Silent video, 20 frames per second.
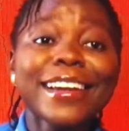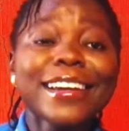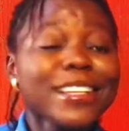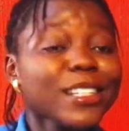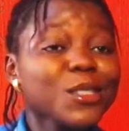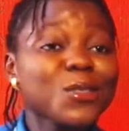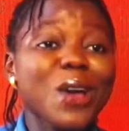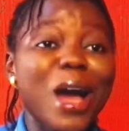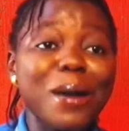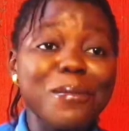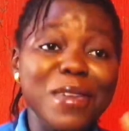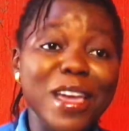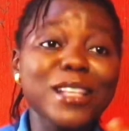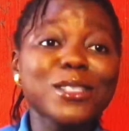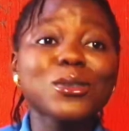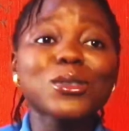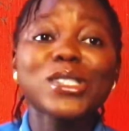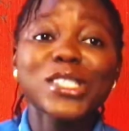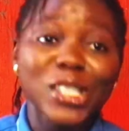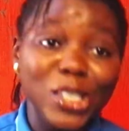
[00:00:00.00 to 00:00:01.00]
So I'm here
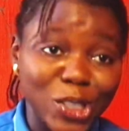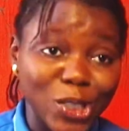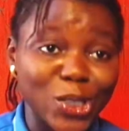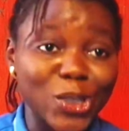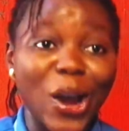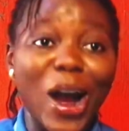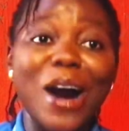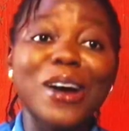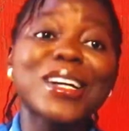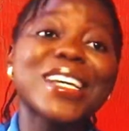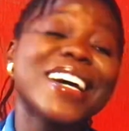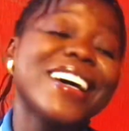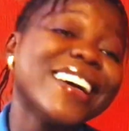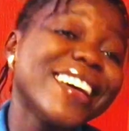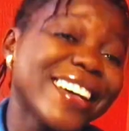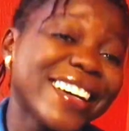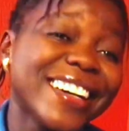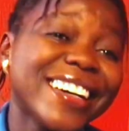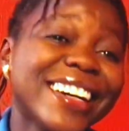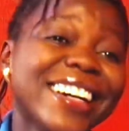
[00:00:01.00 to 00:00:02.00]
to teach you
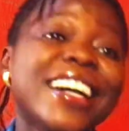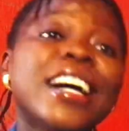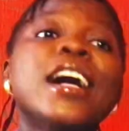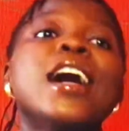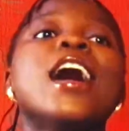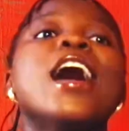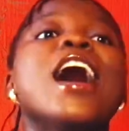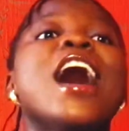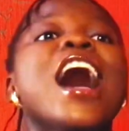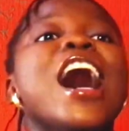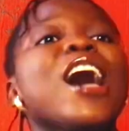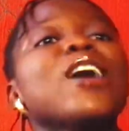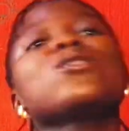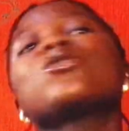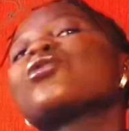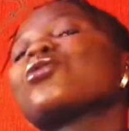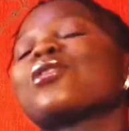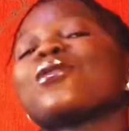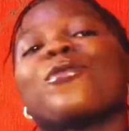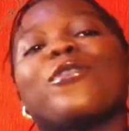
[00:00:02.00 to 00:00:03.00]
how to
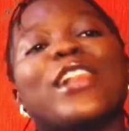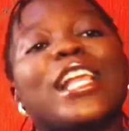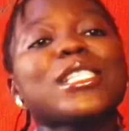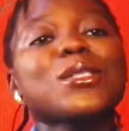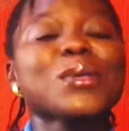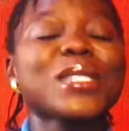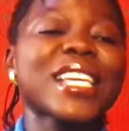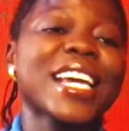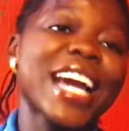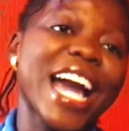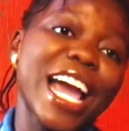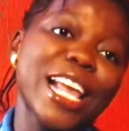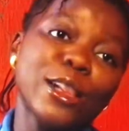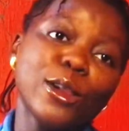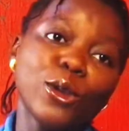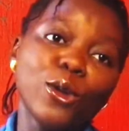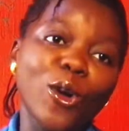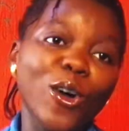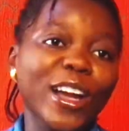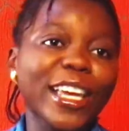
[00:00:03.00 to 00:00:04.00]
flirt with a guy
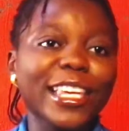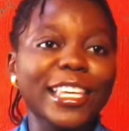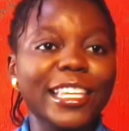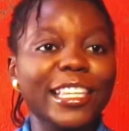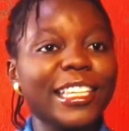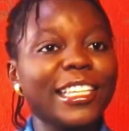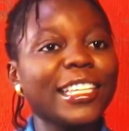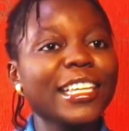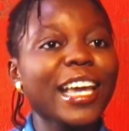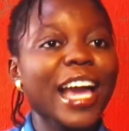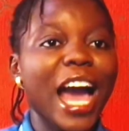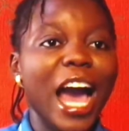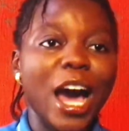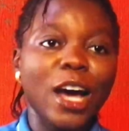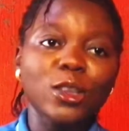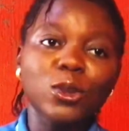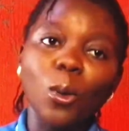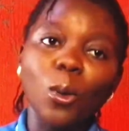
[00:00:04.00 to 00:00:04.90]
low-key, how to